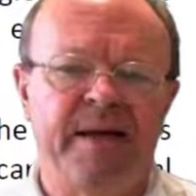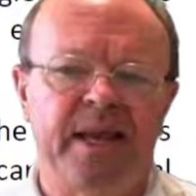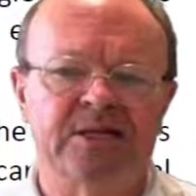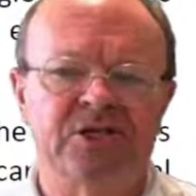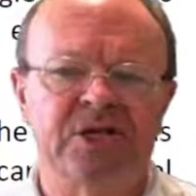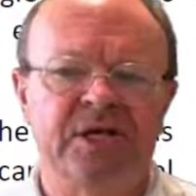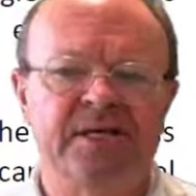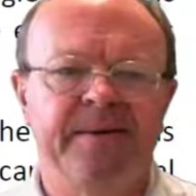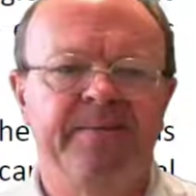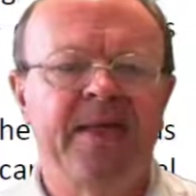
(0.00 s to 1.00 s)
balance
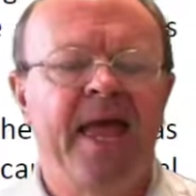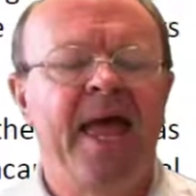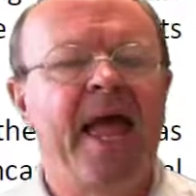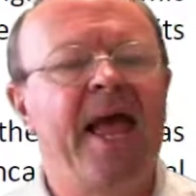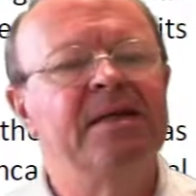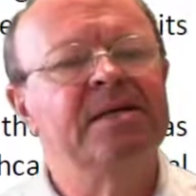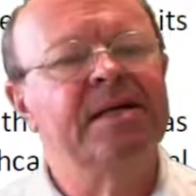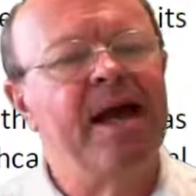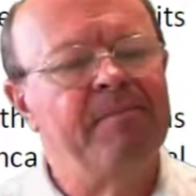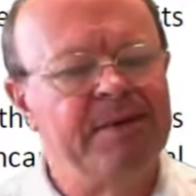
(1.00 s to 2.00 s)
sheet and a
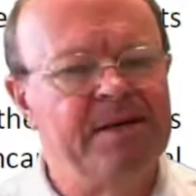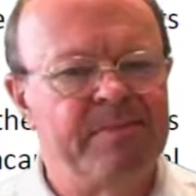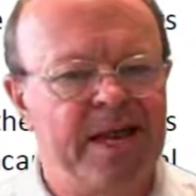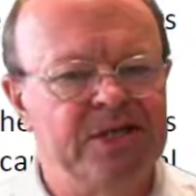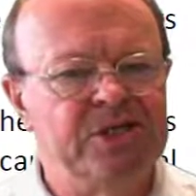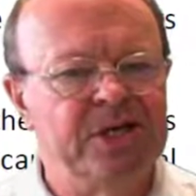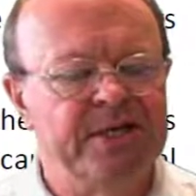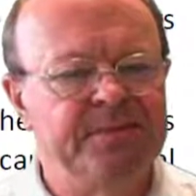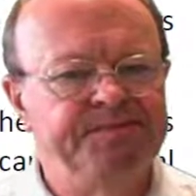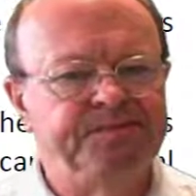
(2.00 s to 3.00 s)
company balance sheet.